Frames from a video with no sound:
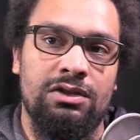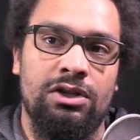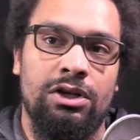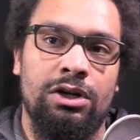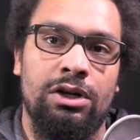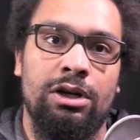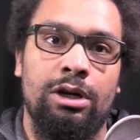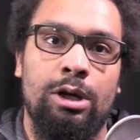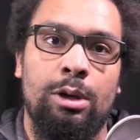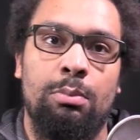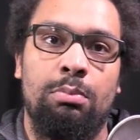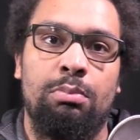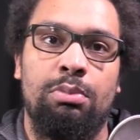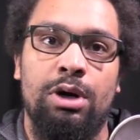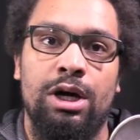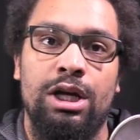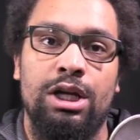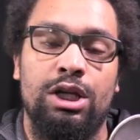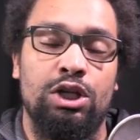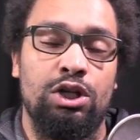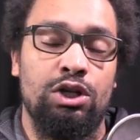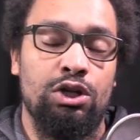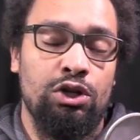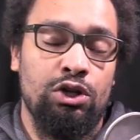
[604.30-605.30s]
turn, but
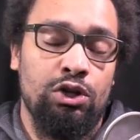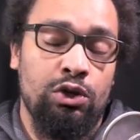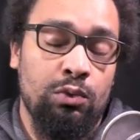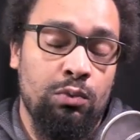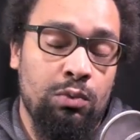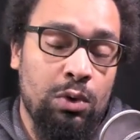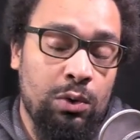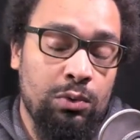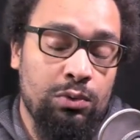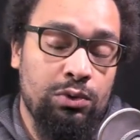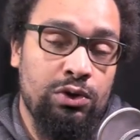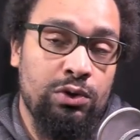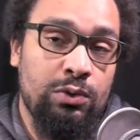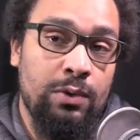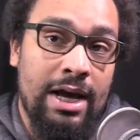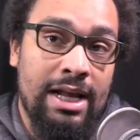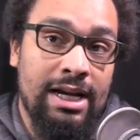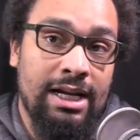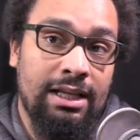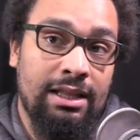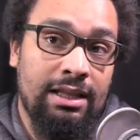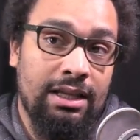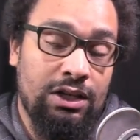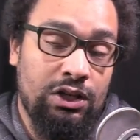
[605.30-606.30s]
you won't do
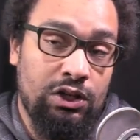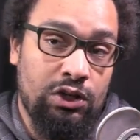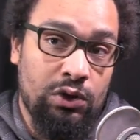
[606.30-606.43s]
anything